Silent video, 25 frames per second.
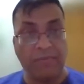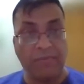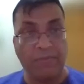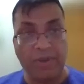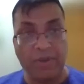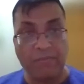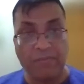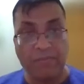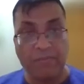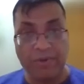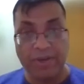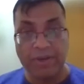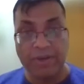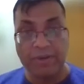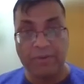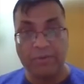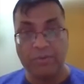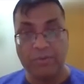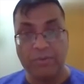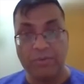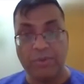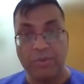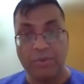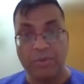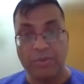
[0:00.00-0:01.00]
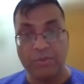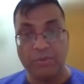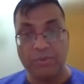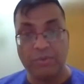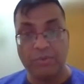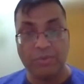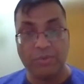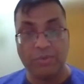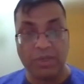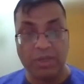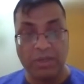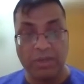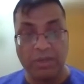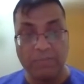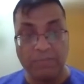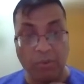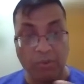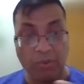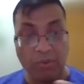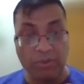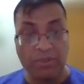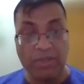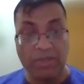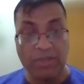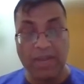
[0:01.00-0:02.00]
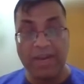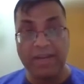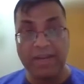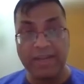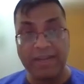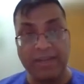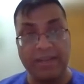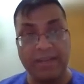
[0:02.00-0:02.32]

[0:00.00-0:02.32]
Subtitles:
feel free to do post that